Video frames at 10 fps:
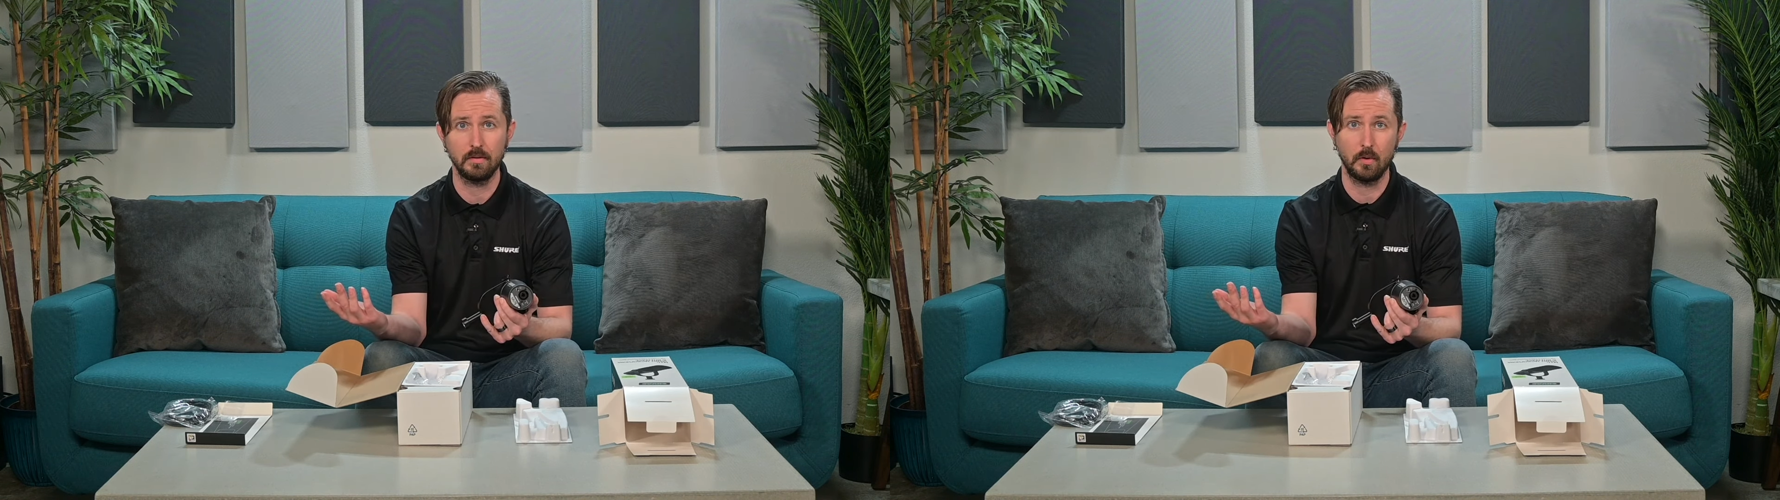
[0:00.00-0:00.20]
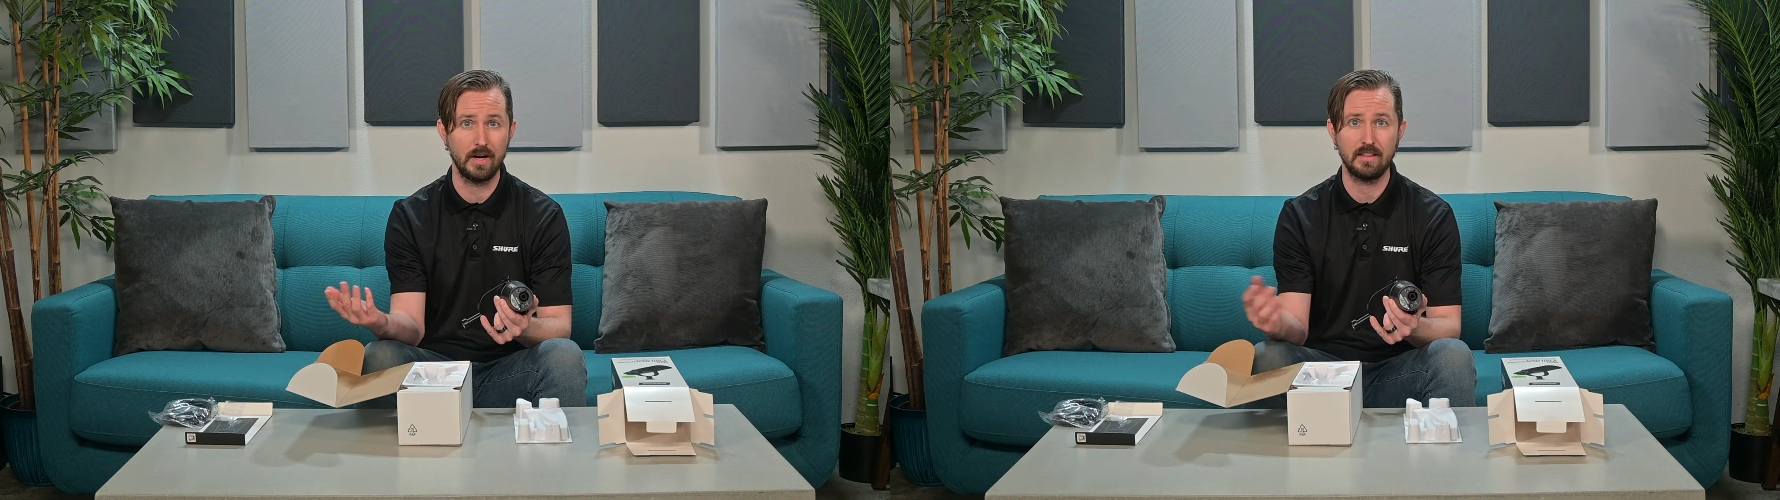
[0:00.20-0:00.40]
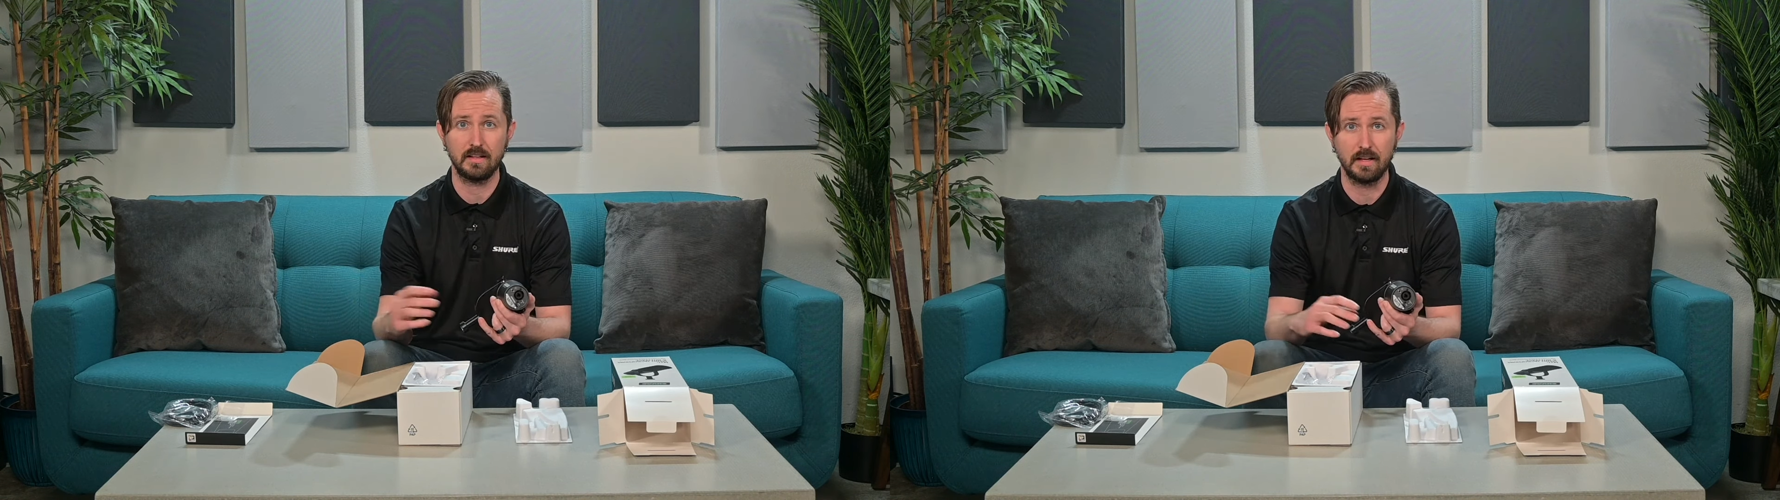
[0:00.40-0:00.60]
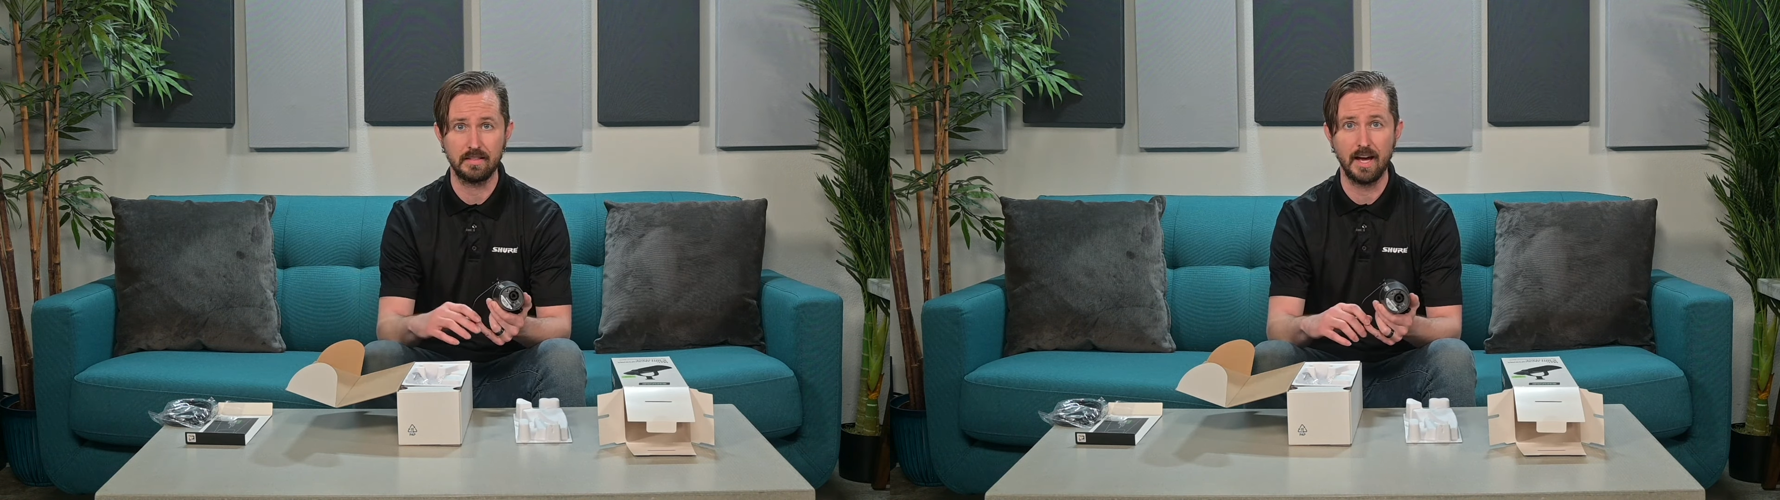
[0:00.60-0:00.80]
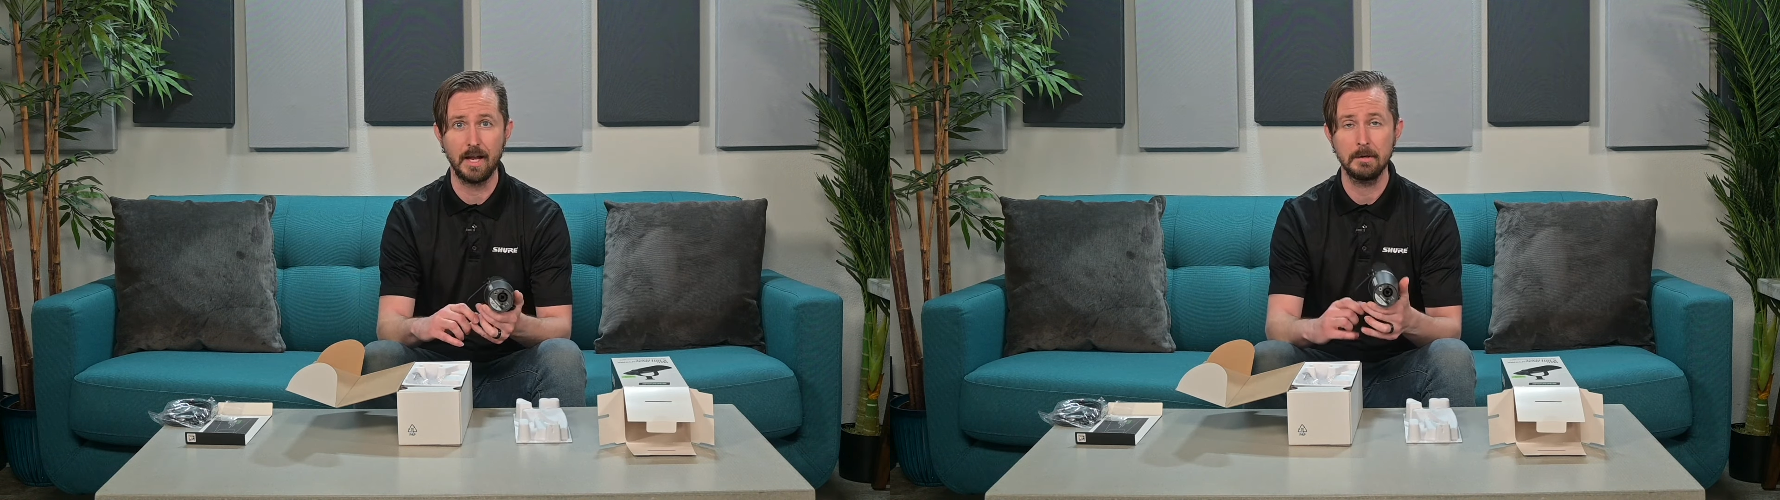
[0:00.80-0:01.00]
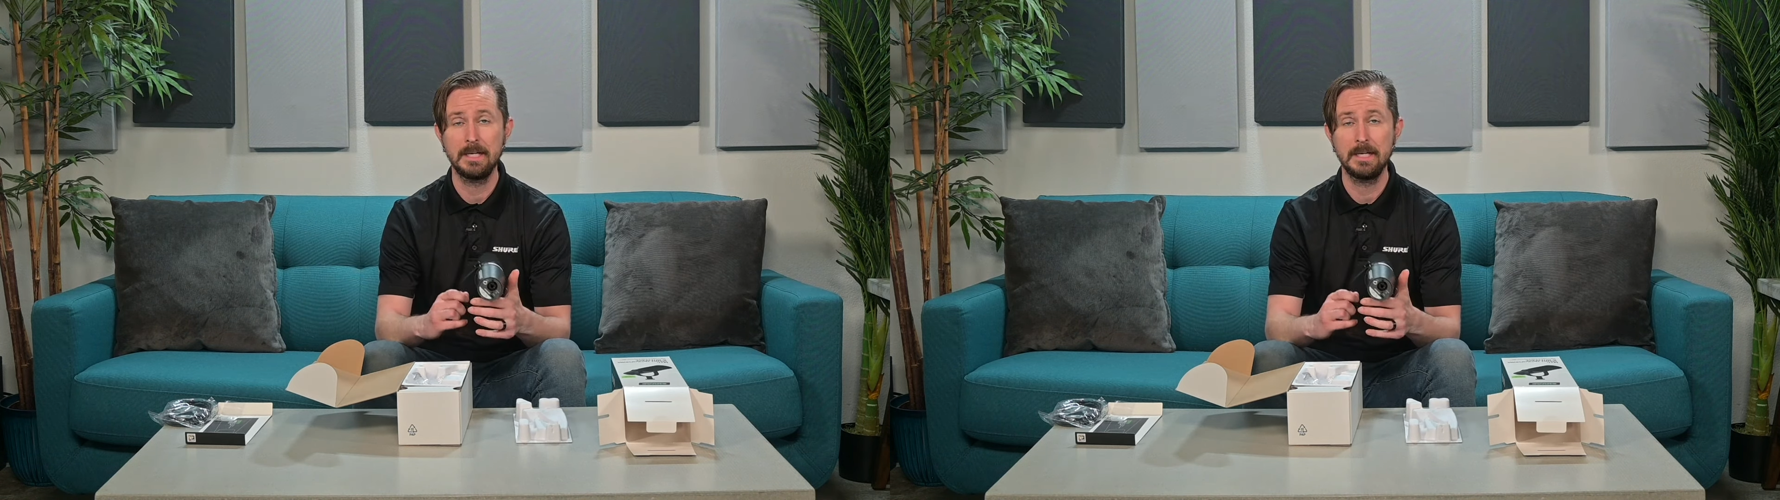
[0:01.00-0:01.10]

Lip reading: or anything like that.